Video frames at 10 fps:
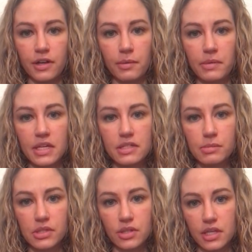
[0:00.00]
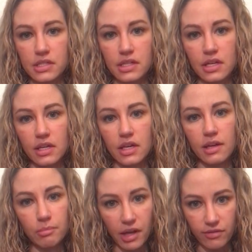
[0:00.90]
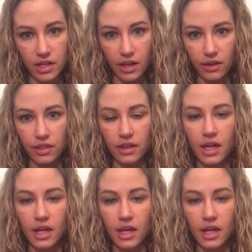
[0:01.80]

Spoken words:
therapy specializing in pelvic health